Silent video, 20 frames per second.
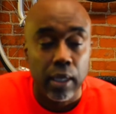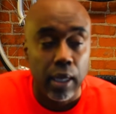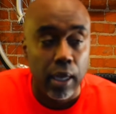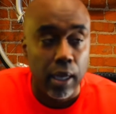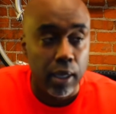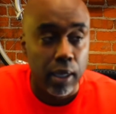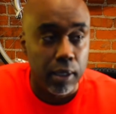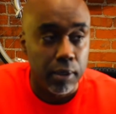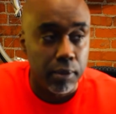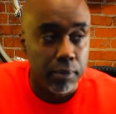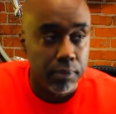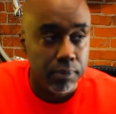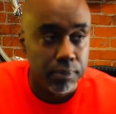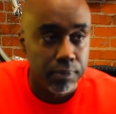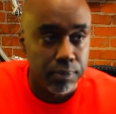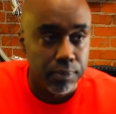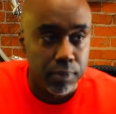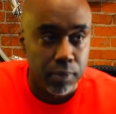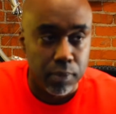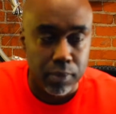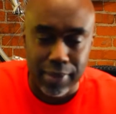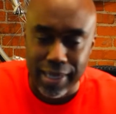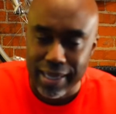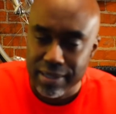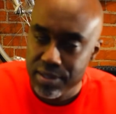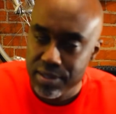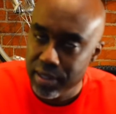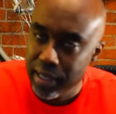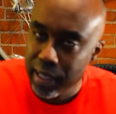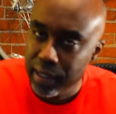Um,
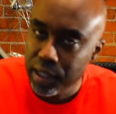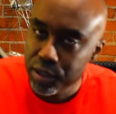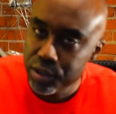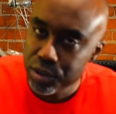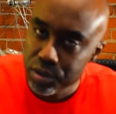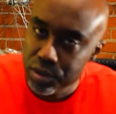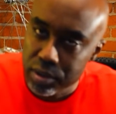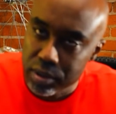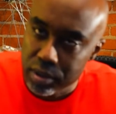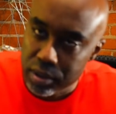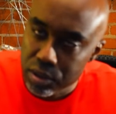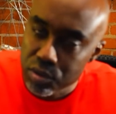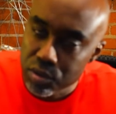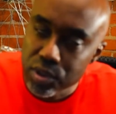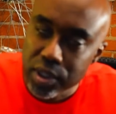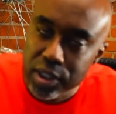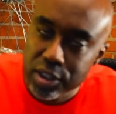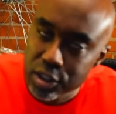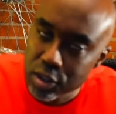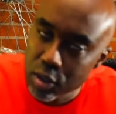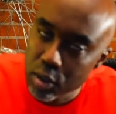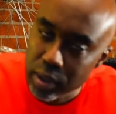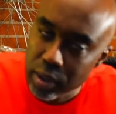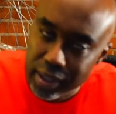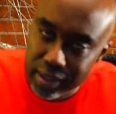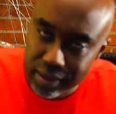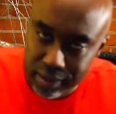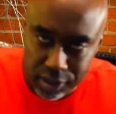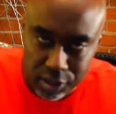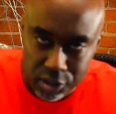not saying that you, you need to go
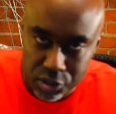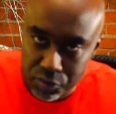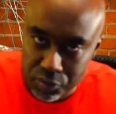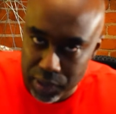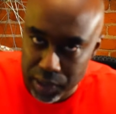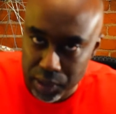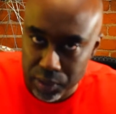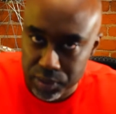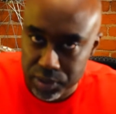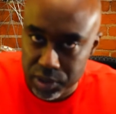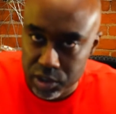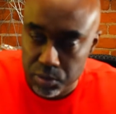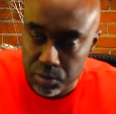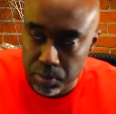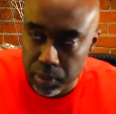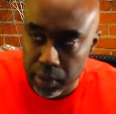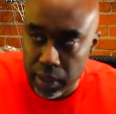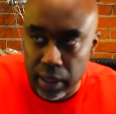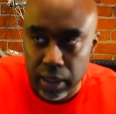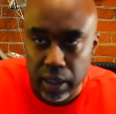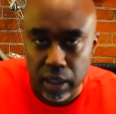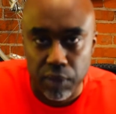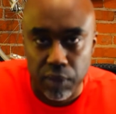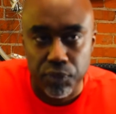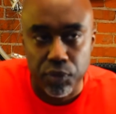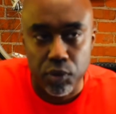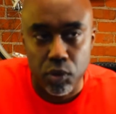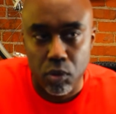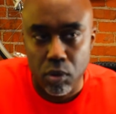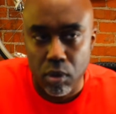get these fragrances, but
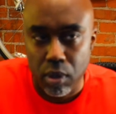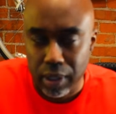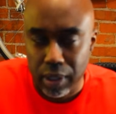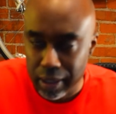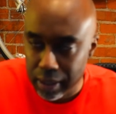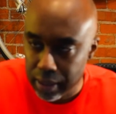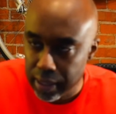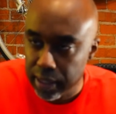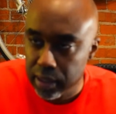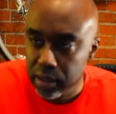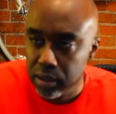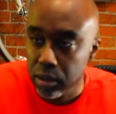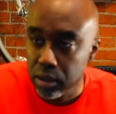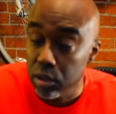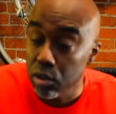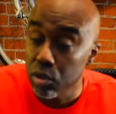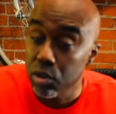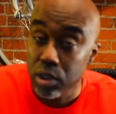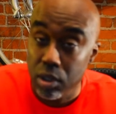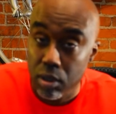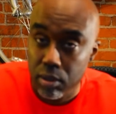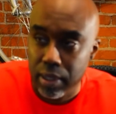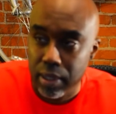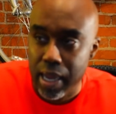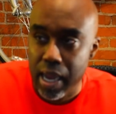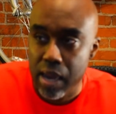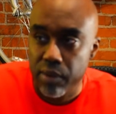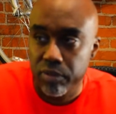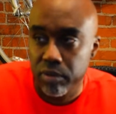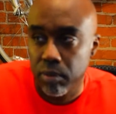if you are a collector and you don't
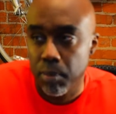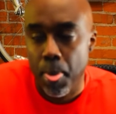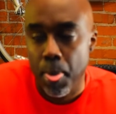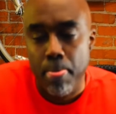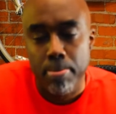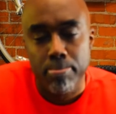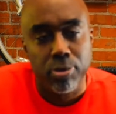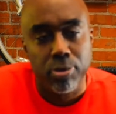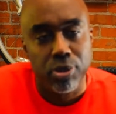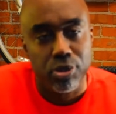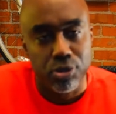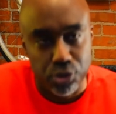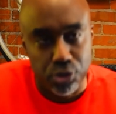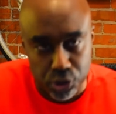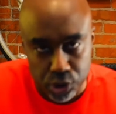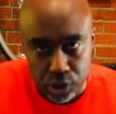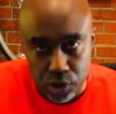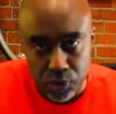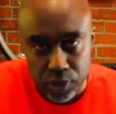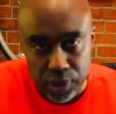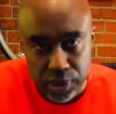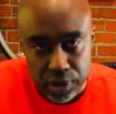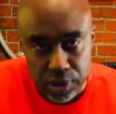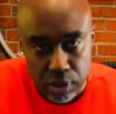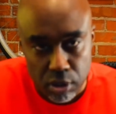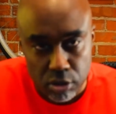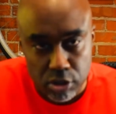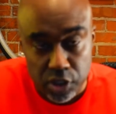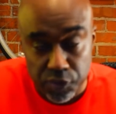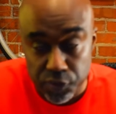have them, do your research.